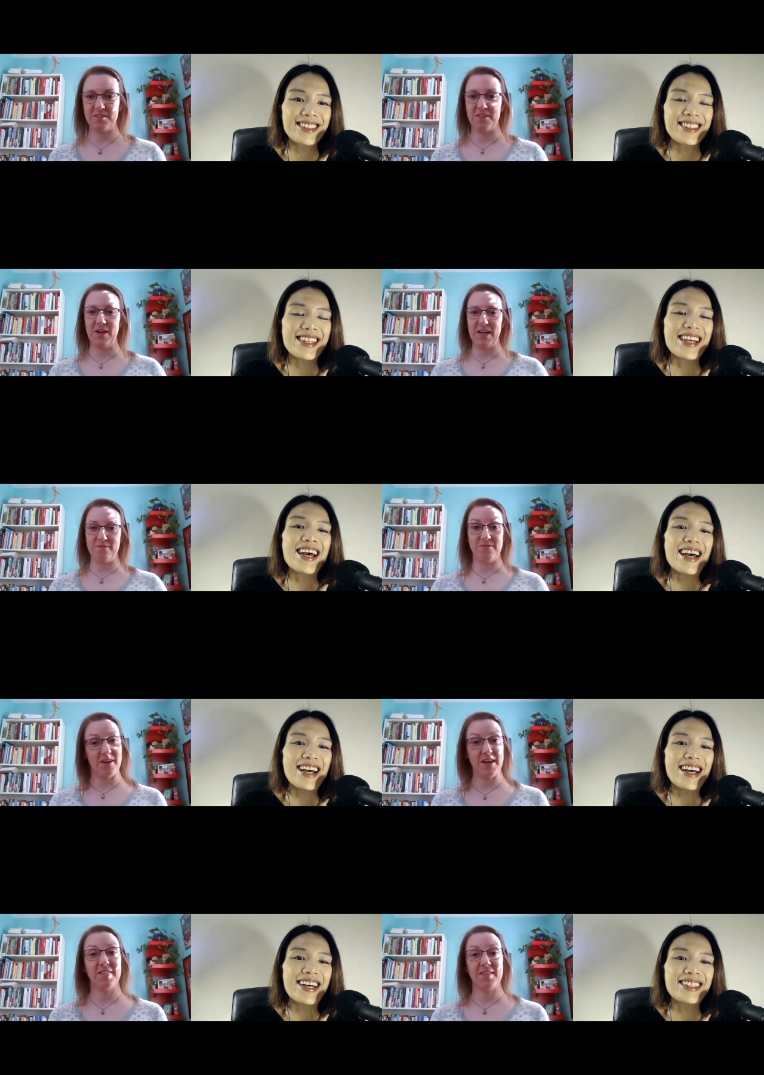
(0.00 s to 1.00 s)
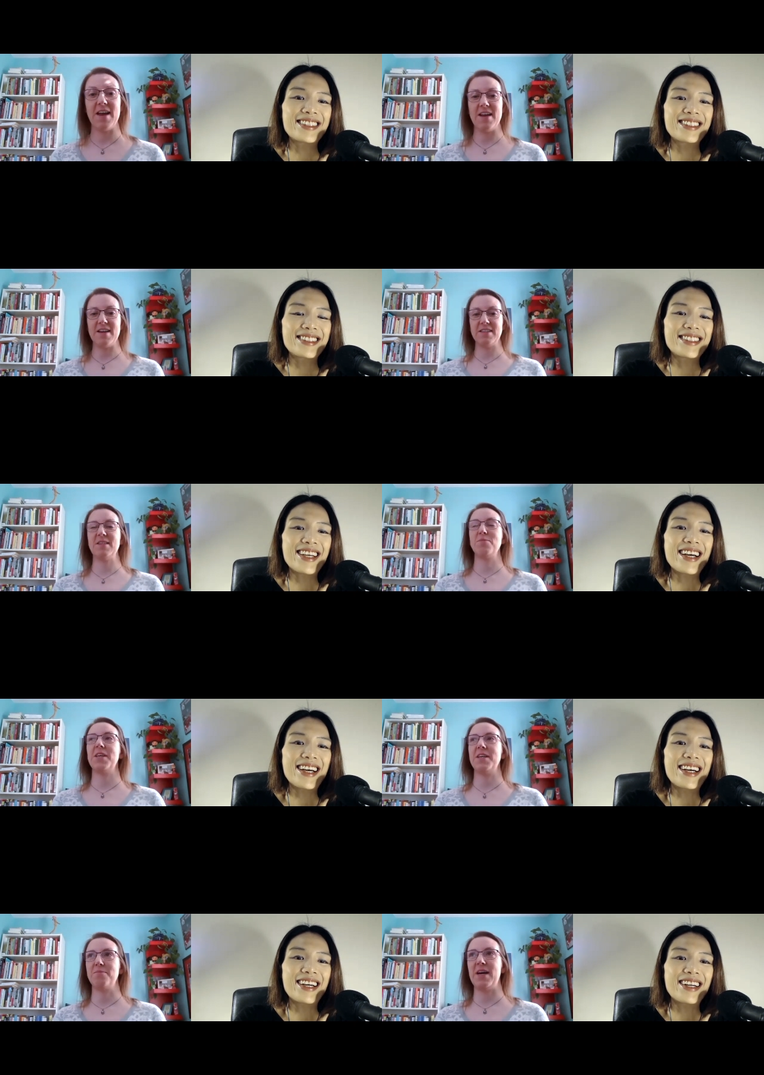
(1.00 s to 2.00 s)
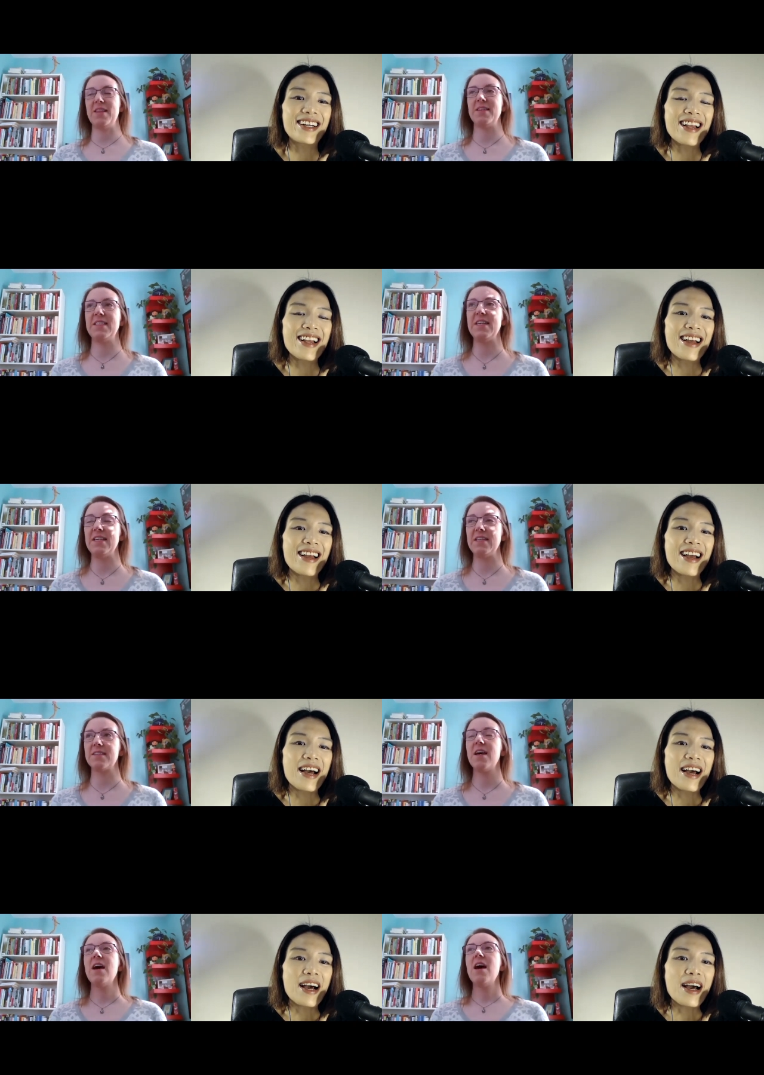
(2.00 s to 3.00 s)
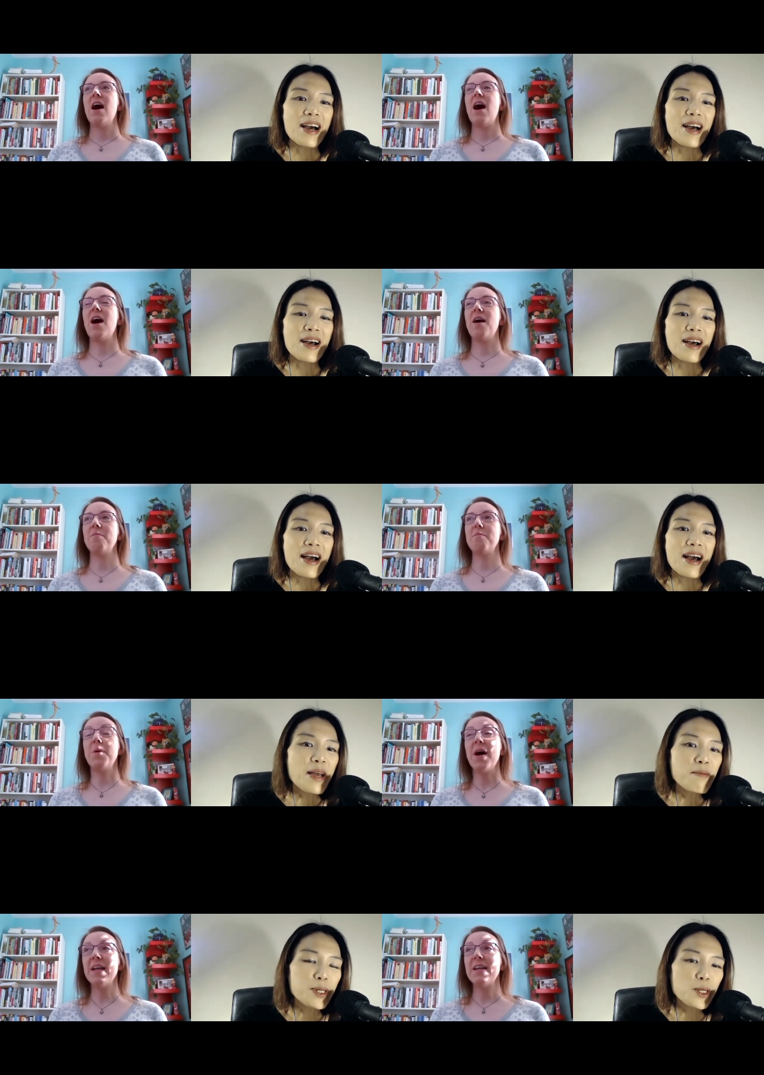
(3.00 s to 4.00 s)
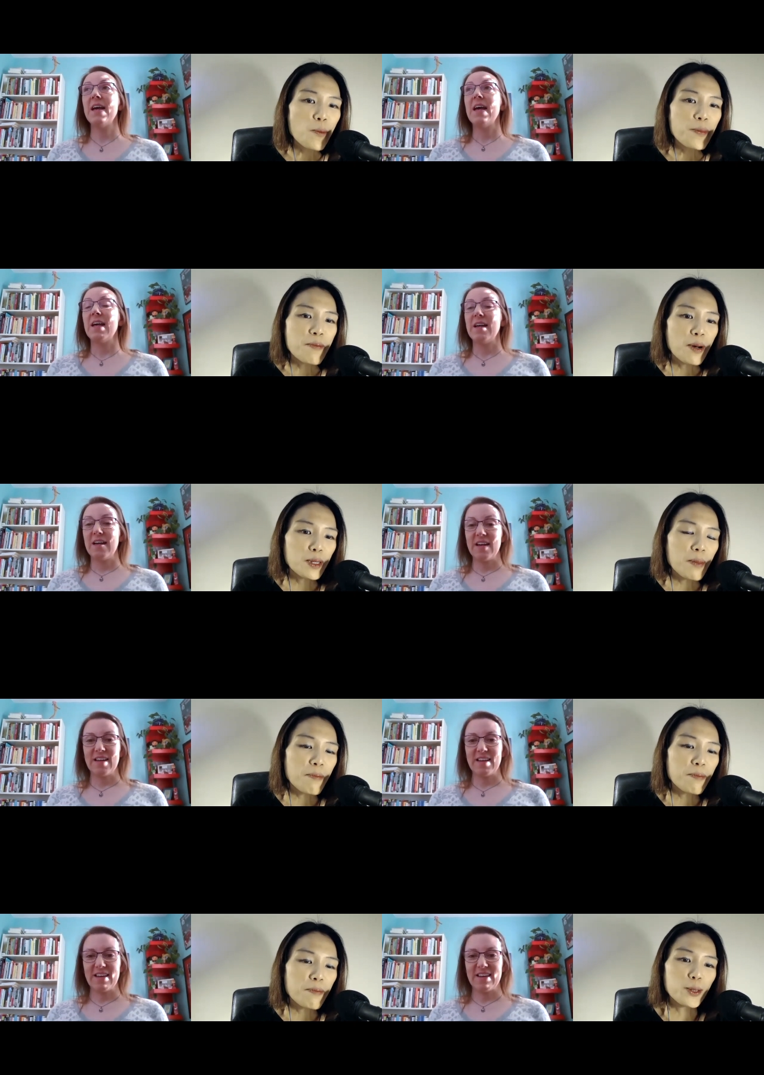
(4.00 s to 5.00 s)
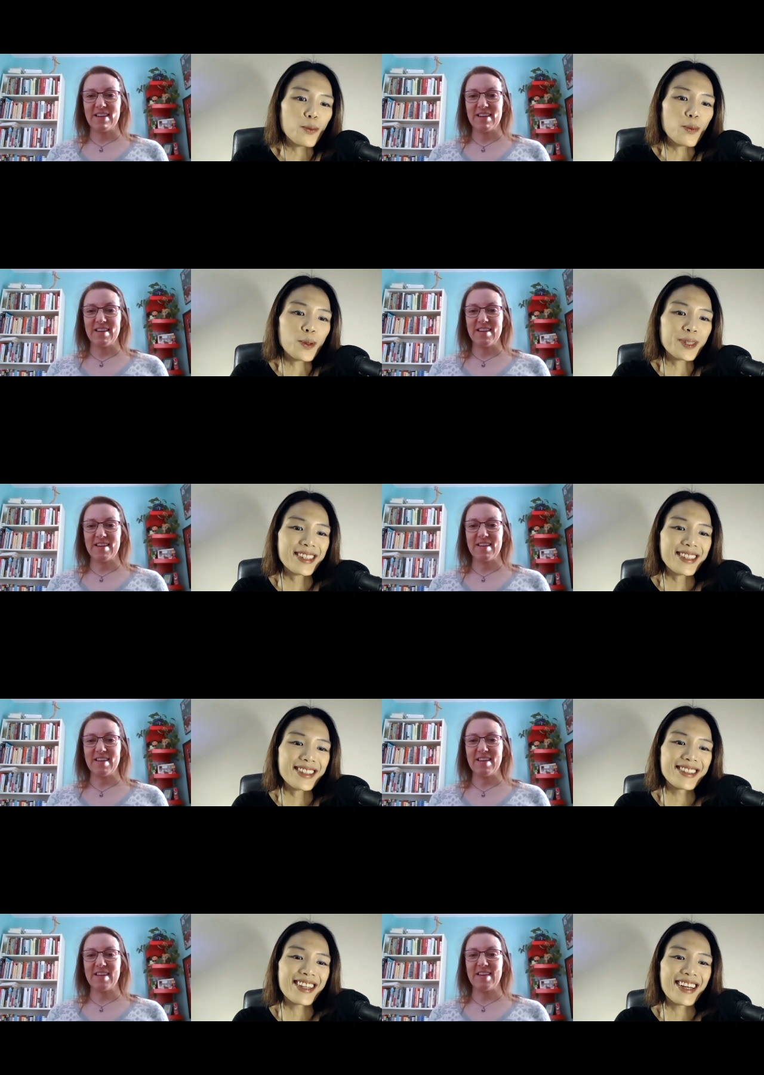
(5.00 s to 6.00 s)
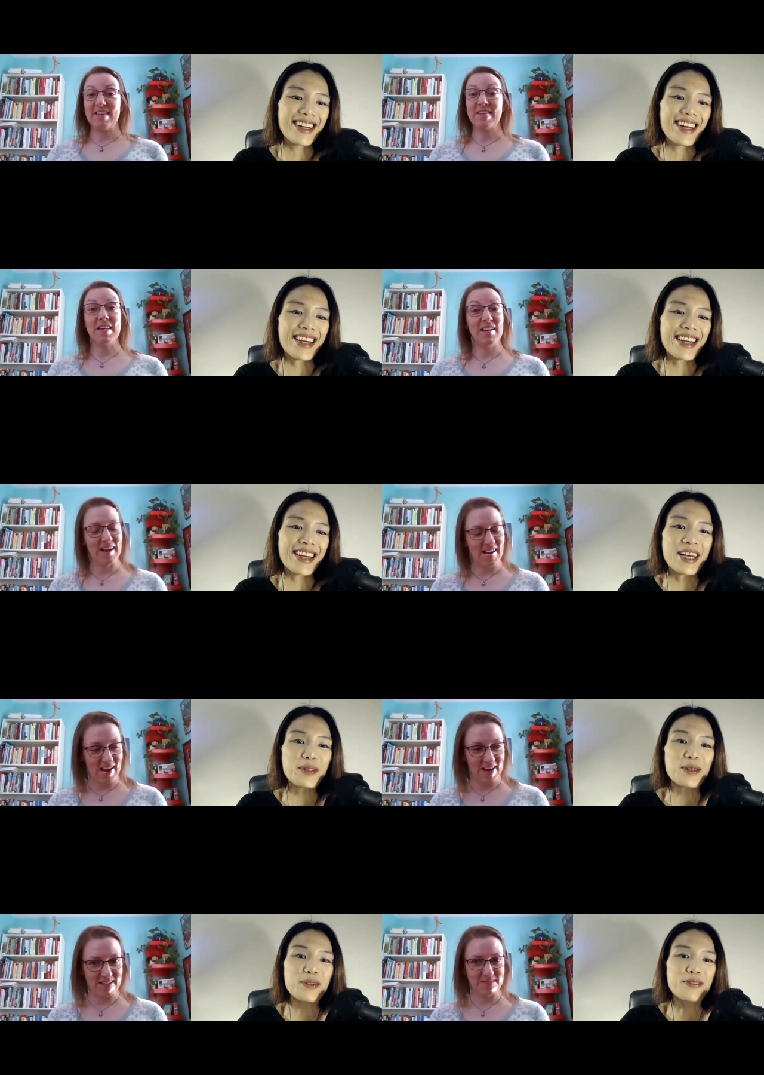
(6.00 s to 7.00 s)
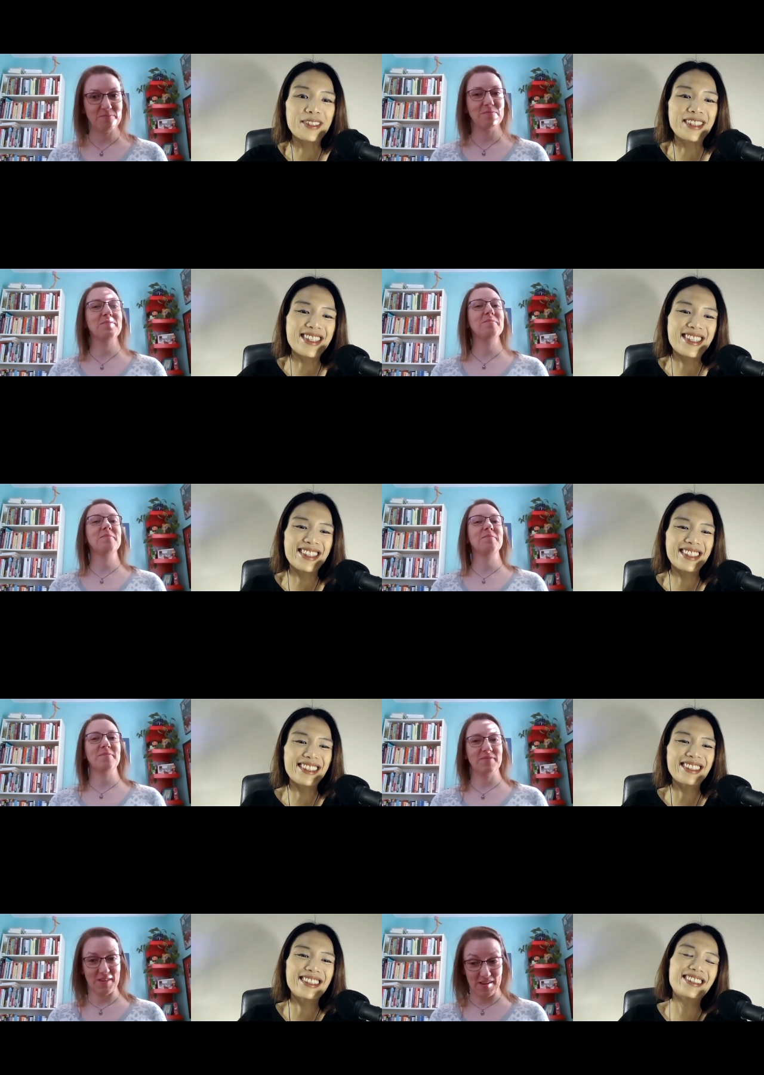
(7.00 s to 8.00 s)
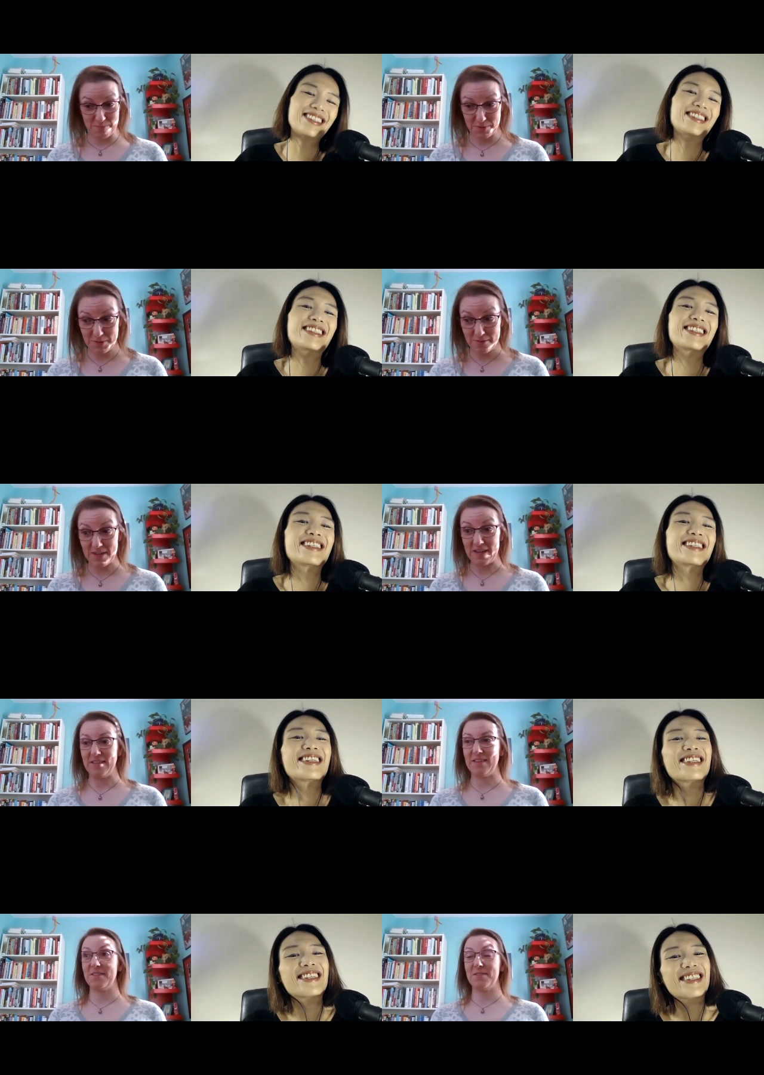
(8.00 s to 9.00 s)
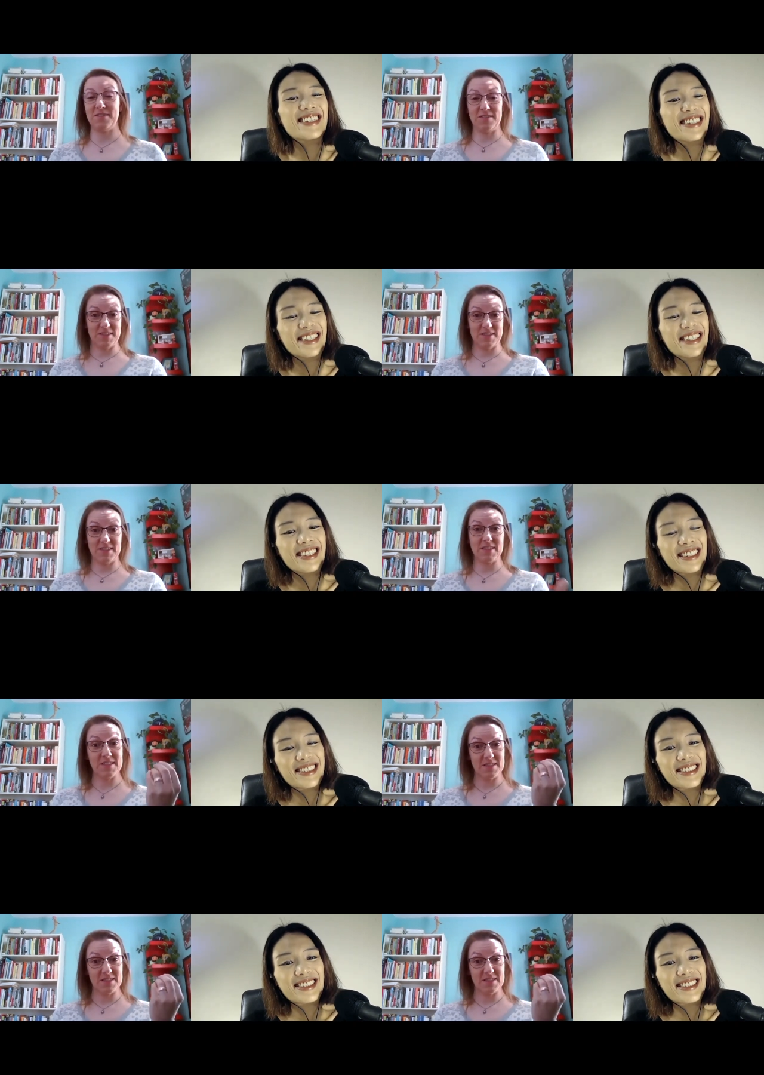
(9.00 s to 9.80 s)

Speaker 1: you know i get very excited yeah um, i am but,
Speaker 2: snobby about my bottled water yeah, i can tell the difference
Speaker 1: i, I believe it you know, this, this, this